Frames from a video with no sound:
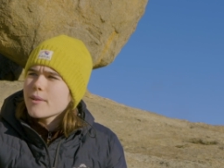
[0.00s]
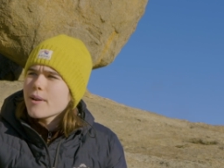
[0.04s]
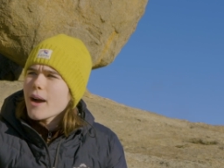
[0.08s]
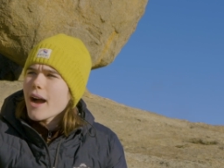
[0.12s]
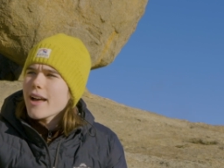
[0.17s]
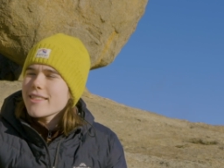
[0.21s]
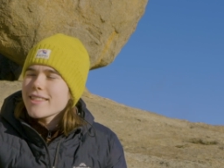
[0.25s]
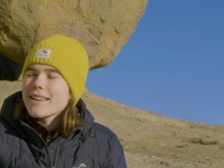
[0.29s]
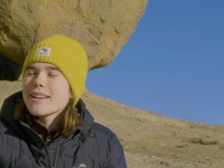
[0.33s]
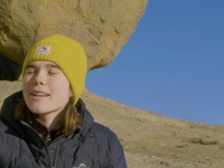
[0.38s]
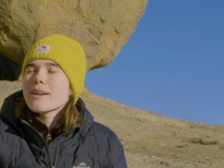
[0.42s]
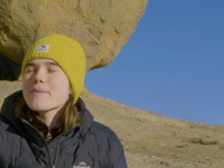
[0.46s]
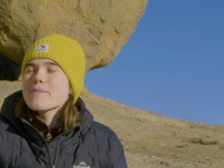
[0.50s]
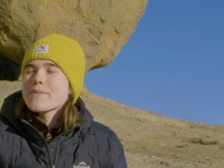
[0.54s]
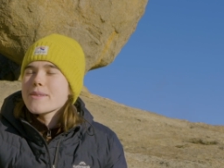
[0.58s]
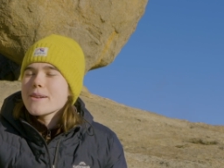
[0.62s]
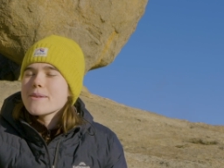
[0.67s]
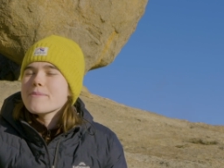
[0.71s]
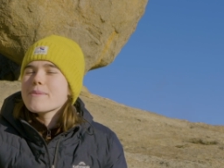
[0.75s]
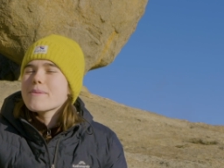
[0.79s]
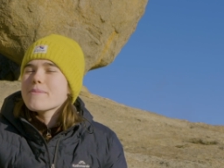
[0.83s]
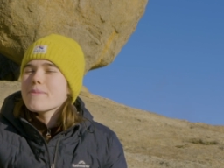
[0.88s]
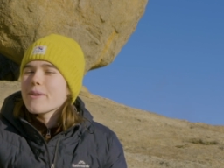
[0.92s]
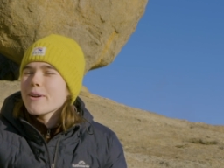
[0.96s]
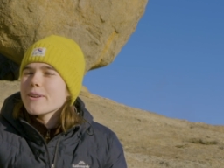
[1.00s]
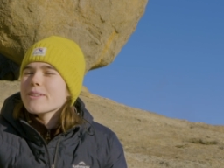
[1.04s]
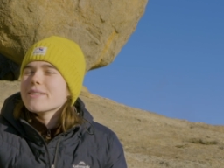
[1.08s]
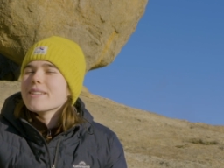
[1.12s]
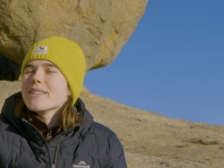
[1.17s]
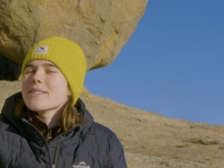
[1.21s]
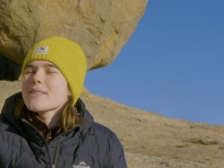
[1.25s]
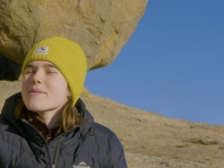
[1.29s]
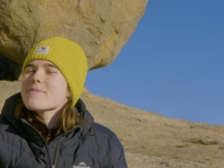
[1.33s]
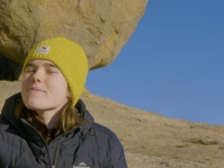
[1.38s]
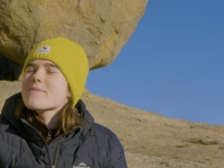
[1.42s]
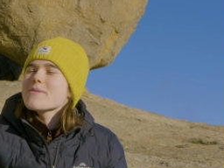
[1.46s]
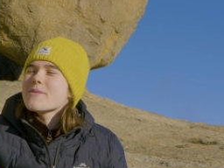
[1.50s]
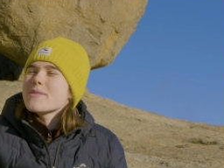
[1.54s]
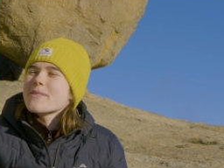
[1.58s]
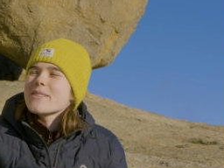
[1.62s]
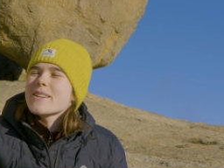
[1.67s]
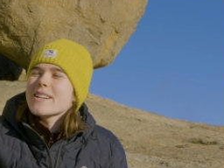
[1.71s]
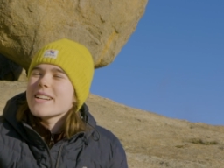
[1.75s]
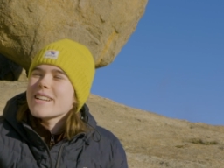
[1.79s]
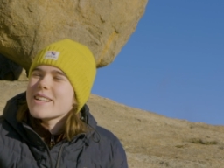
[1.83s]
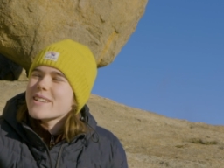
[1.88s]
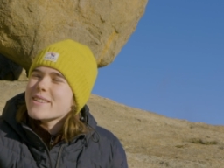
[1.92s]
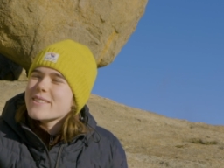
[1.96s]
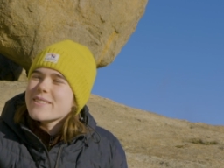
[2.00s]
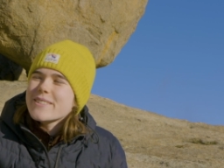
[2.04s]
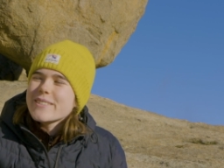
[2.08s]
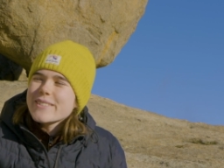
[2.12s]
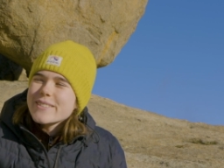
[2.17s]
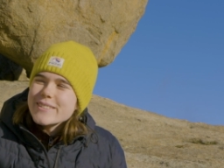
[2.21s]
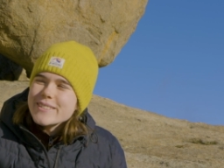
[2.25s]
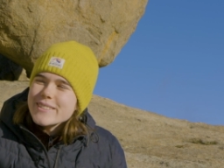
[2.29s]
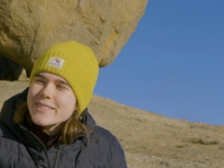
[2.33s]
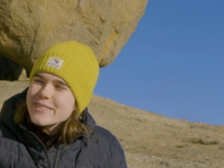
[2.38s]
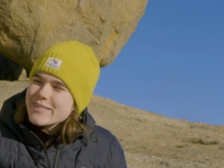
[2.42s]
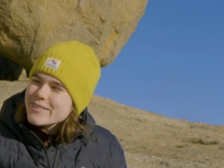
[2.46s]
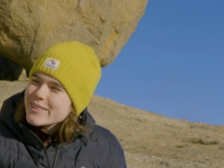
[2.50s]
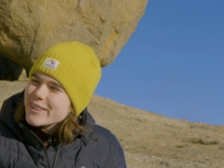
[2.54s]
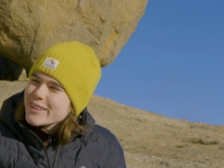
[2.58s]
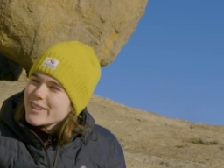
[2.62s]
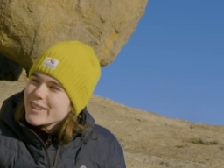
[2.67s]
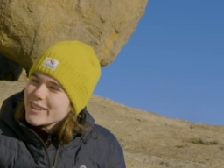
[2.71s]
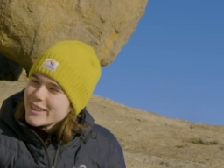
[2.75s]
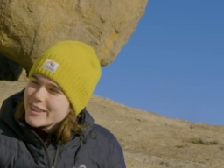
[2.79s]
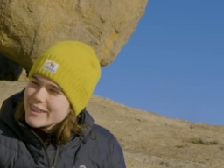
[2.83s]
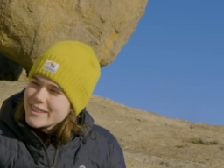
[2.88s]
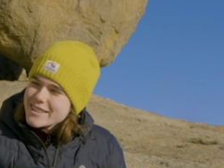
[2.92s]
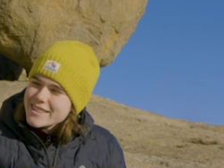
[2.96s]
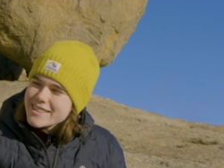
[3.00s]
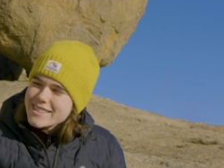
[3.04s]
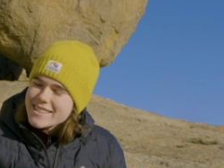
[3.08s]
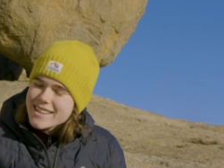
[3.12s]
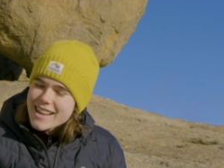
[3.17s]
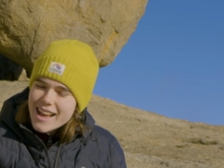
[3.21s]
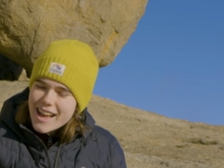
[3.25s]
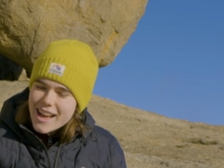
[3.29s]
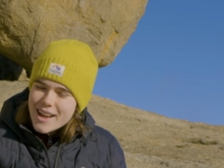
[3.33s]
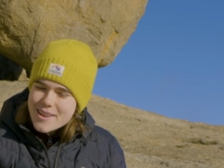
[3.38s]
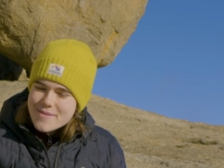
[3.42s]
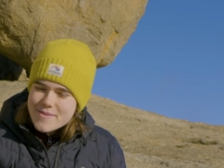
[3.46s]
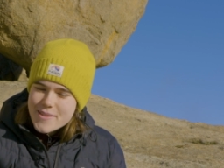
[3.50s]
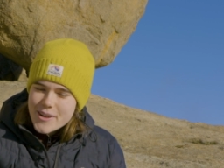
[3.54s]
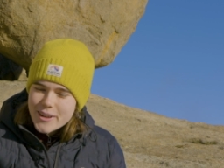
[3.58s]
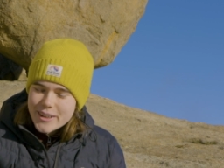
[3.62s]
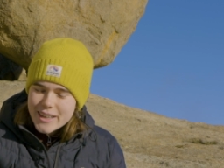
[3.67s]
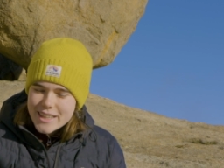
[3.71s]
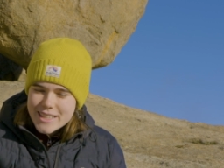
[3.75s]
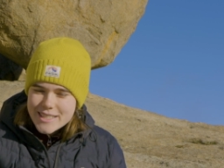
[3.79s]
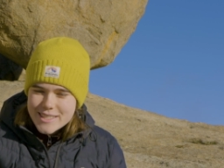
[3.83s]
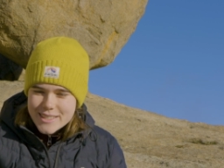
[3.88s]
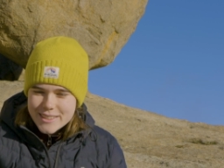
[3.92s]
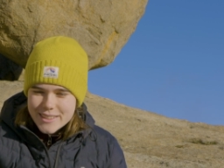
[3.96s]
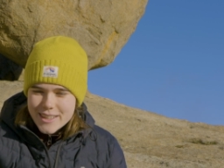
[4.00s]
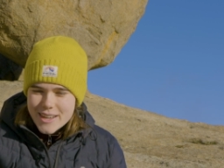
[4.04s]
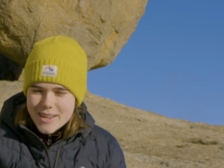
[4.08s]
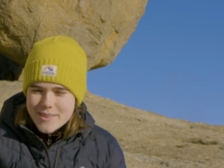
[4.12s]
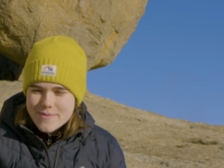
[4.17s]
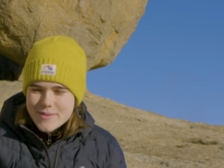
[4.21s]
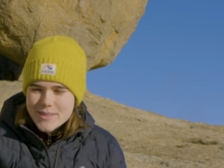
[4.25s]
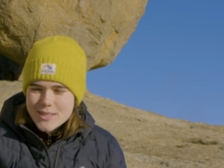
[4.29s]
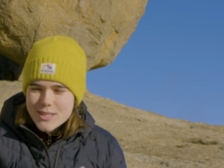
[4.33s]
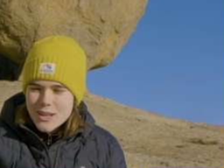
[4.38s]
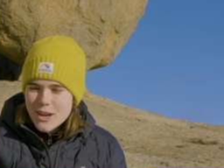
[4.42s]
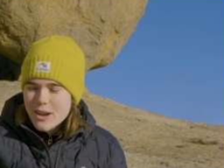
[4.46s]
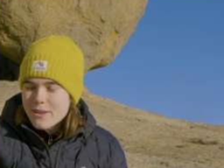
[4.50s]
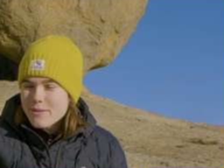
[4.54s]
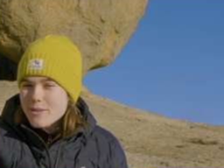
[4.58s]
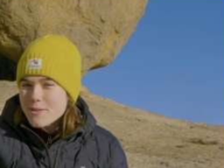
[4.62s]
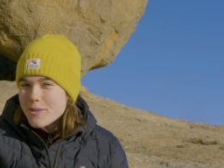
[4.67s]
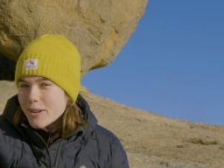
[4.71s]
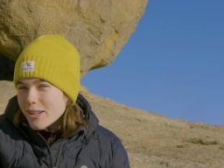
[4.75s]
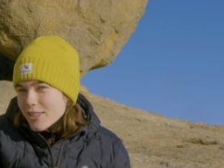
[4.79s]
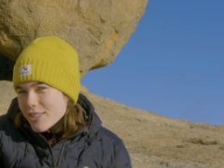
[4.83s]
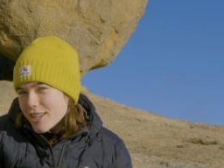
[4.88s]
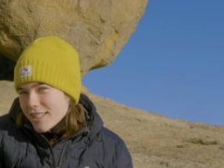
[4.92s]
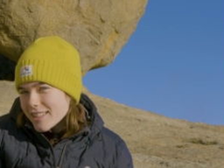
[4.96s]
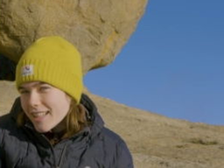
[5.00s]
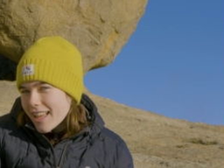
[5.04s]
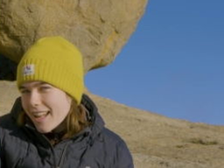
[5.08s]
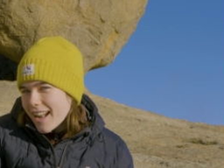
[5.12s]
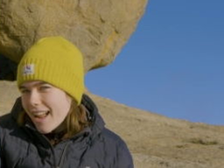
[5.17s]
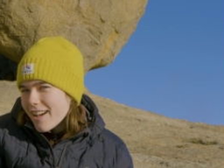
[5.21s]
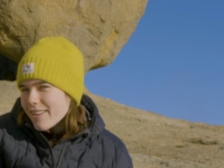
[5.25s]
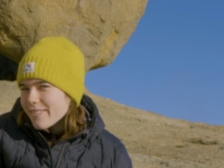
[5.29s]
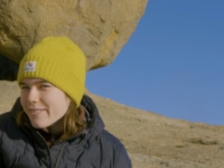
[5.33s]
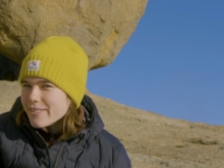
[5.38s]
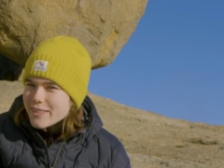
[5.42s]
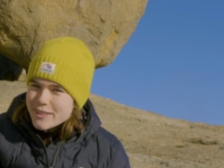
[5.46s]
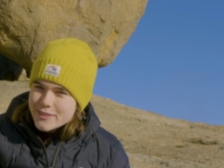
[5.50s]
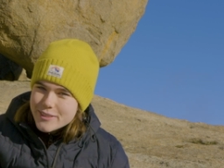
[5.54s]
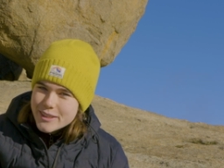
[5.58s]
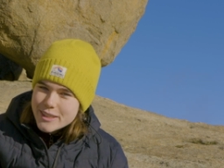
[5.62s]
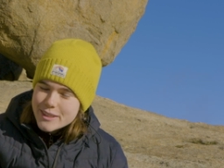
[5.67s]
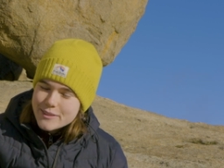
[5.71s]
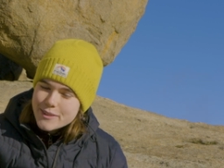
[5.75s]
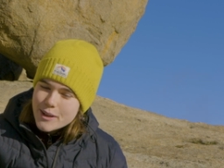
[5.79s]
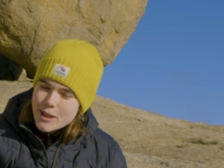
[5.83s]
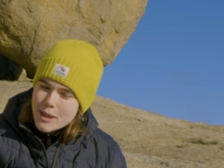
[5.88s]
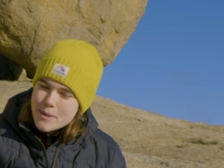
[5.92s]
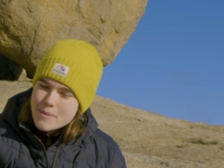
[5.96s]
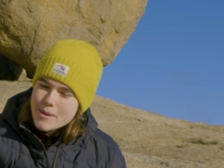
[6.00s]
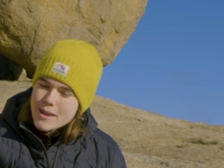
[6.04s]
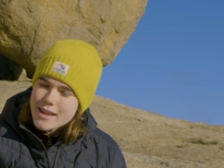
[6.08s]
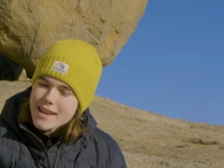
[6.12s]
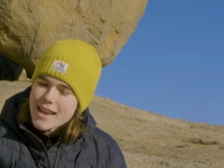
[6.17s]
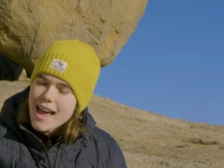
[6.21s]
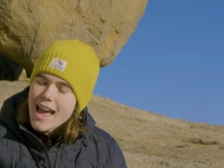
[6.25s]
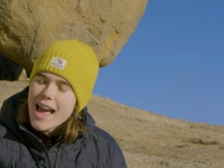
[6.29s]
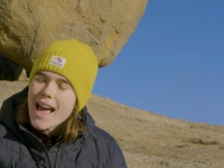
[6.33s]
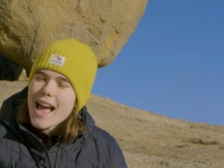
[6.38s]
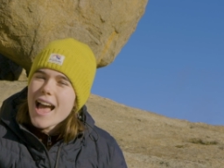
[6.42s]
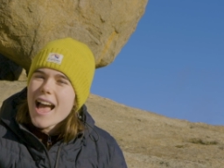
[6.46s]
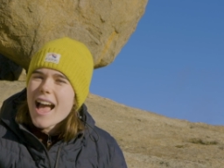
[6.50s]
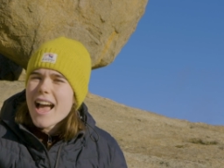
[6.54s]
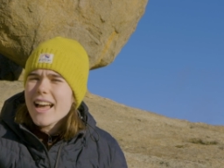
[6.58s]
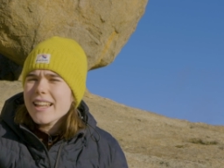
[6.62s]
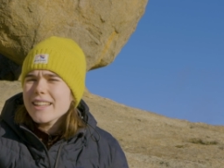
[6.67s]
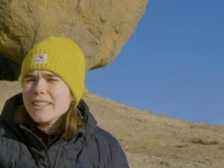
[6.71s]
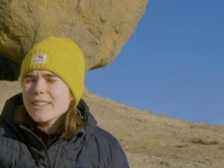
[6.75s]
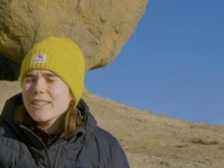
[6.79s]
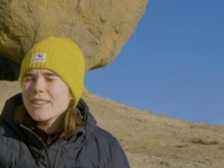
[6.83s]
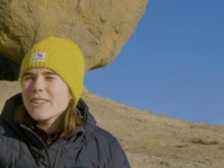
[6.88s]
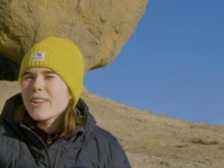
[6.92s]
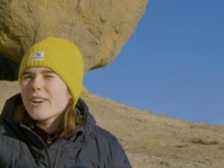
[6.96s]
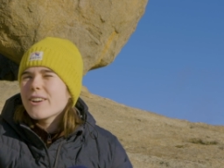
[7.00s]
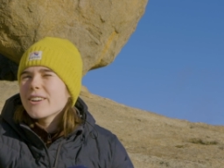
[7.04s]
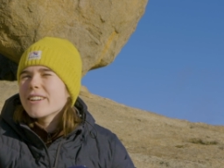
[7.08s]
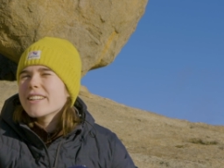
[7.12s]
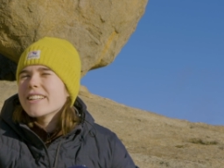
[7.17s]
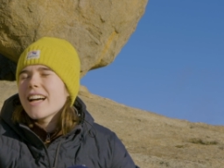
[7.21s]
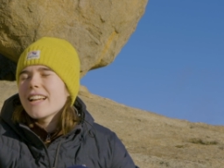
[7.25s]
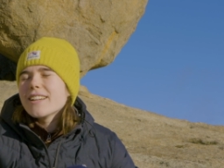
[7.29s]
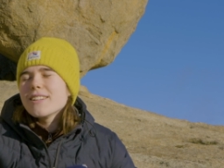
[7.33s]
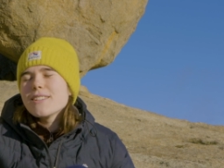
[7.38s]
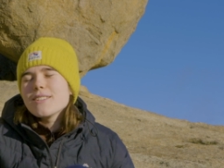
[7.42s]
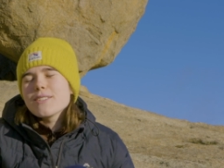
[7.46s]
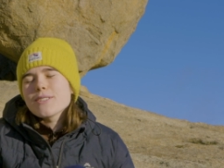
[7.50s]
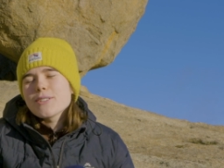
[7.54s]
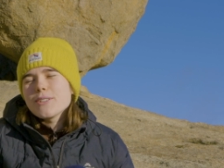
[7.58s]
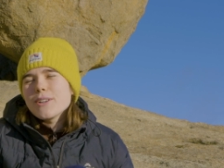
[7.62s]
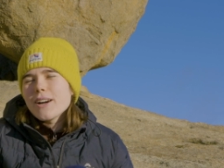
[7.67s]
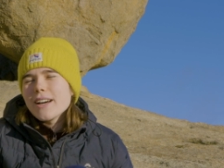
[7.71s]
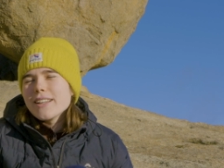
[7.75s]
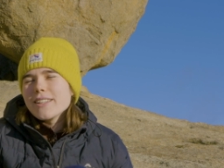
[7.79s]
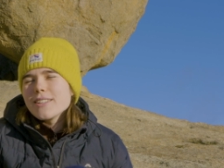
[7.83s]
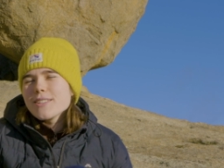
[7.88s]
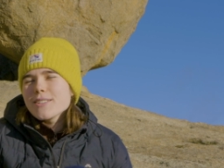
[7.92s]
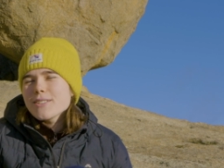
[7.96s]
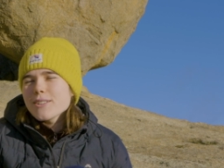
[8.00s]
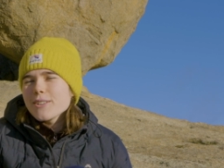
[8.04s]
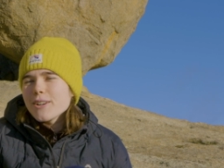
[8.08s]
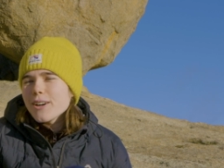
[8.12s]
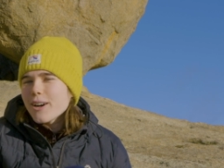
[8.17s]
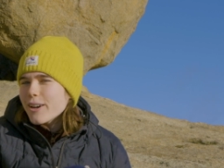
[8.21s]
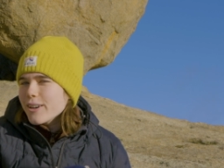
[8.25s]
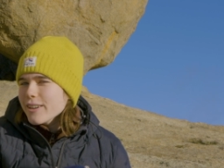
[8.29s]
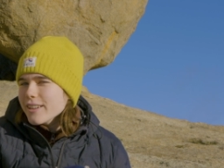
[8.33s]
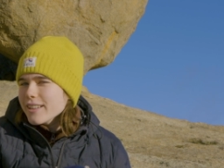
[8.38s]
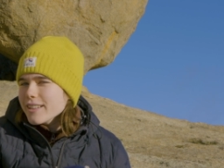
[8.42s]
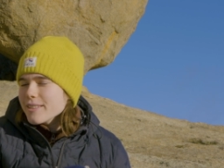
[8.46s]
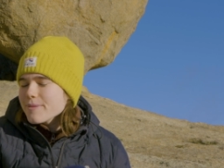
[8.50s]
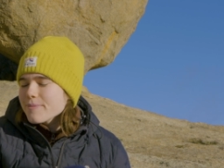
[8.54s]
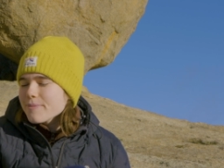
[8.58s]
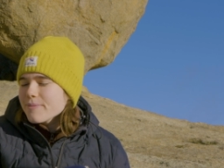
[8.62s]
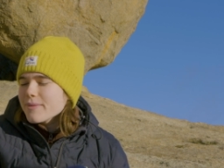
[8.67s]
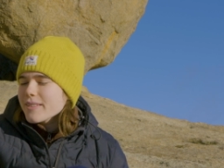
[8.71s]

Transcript: I think I'm going to be posting some pretty cool photos um, on Instagram. So if you want to check that out, feel free to follow me at Lauren underscore underscore hogg.